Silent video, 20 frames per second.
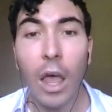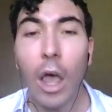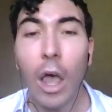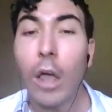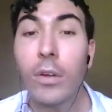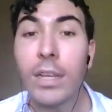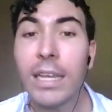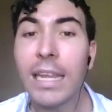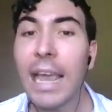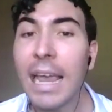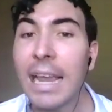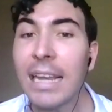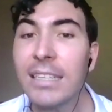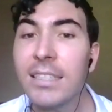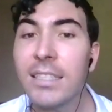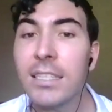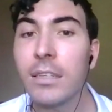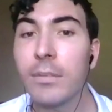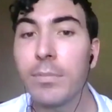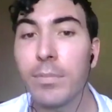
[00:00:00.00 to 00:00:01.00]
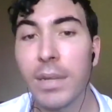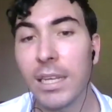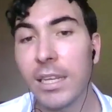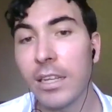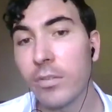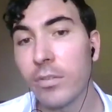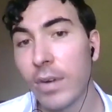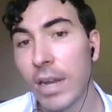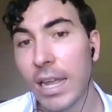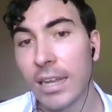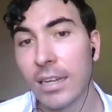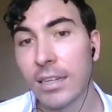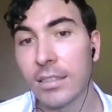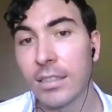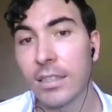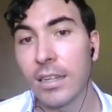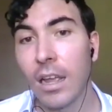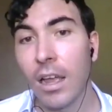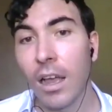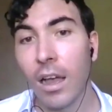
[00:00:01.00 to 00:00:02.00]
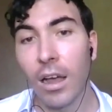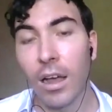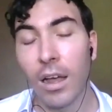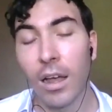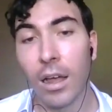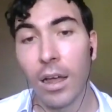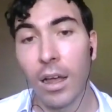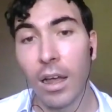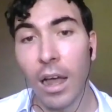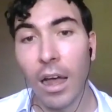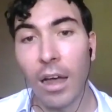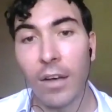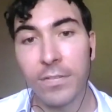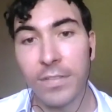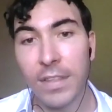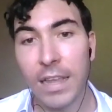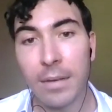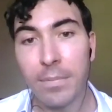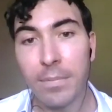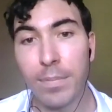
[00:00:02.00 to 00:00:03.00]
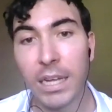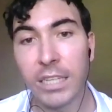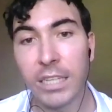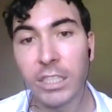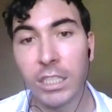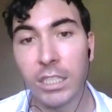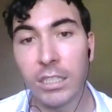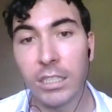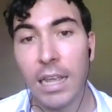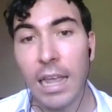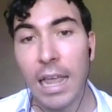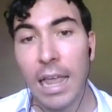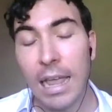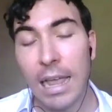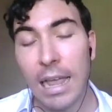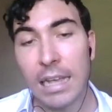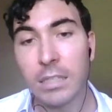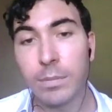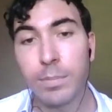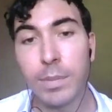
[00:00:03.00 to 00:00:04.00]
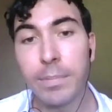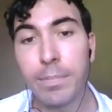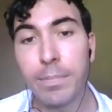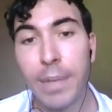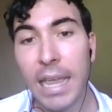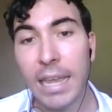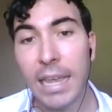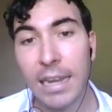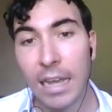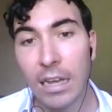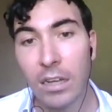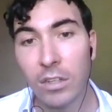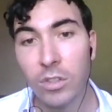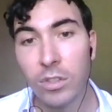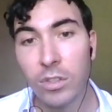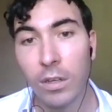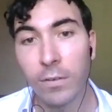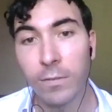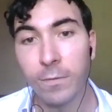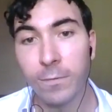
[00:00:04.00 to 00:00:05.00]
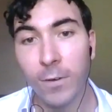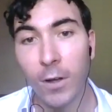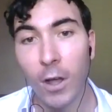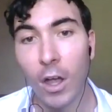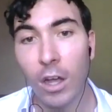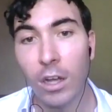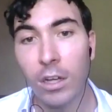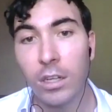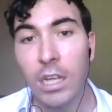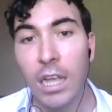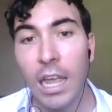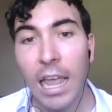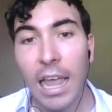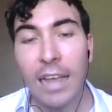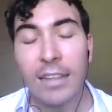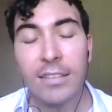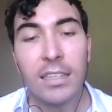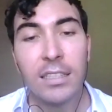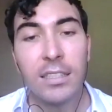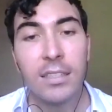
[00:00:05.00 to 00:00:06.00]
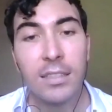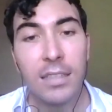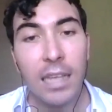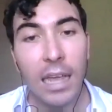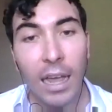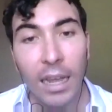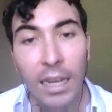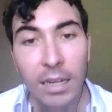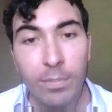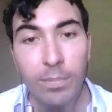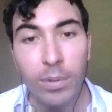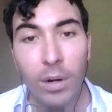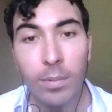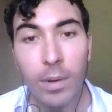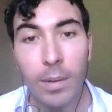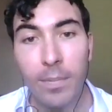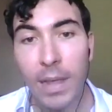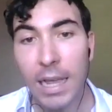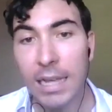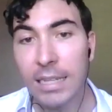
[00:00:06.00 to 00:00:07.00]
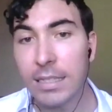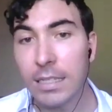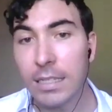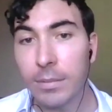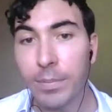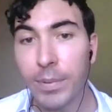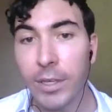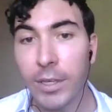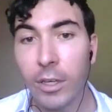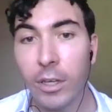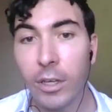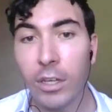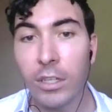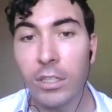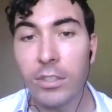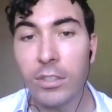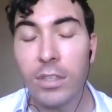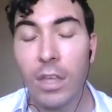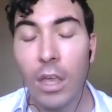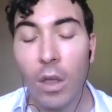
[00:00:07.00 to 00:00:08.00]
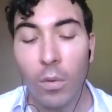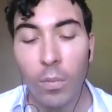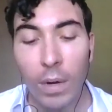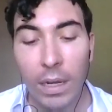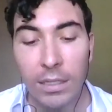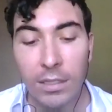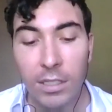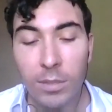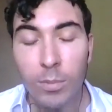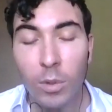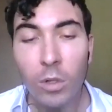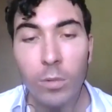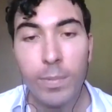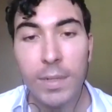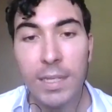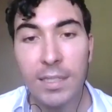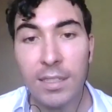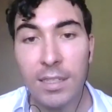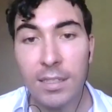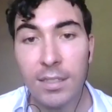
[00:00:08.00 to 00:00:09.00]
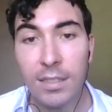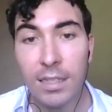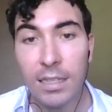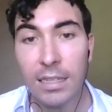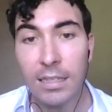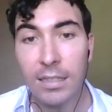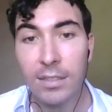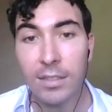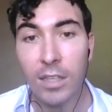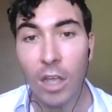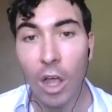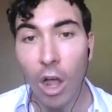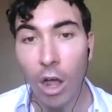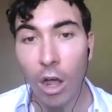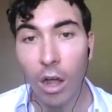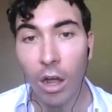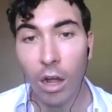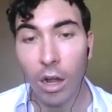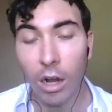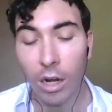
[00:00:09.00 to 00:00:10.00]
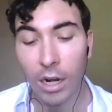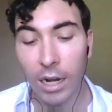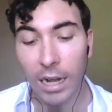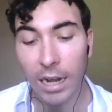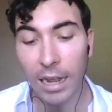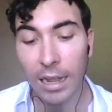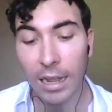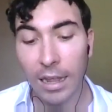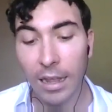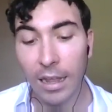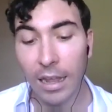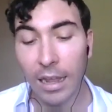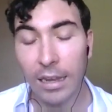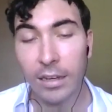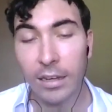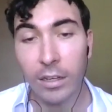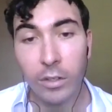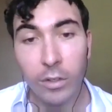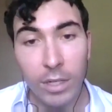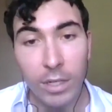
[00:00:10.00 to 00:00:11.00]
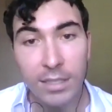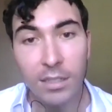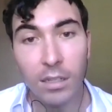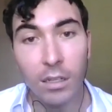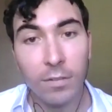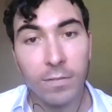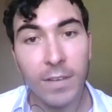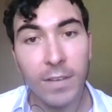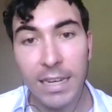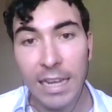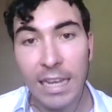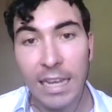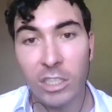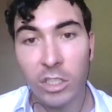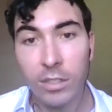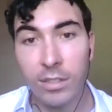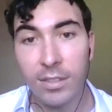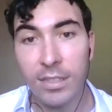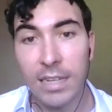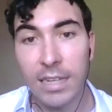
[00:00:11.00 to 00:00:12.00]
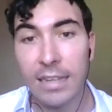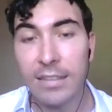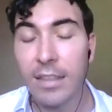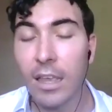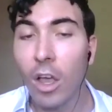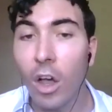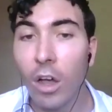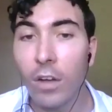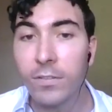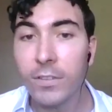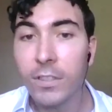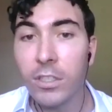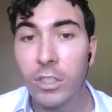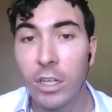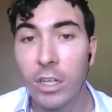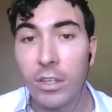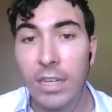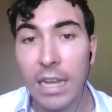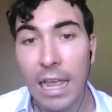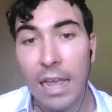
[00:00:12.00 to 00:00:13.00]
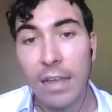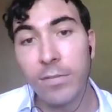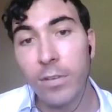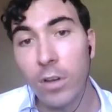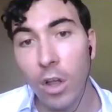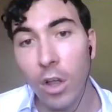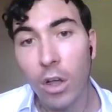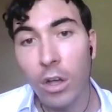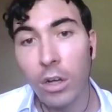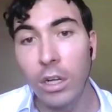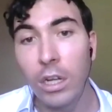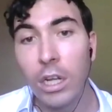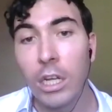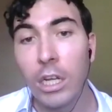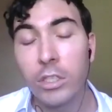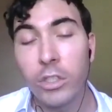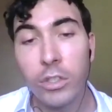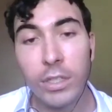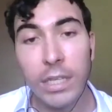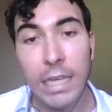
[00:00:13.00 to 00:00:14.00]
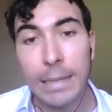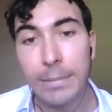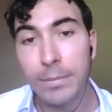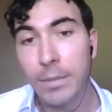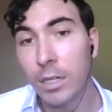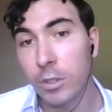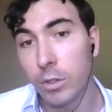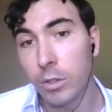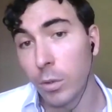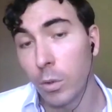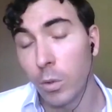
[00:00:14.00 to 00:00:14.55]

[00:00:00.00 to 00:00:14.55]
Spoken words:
only 18 million rand of that budget has been paid out so far. And this is highly problematic because when small businesses are in a critical financial state, they often don't have long to keep their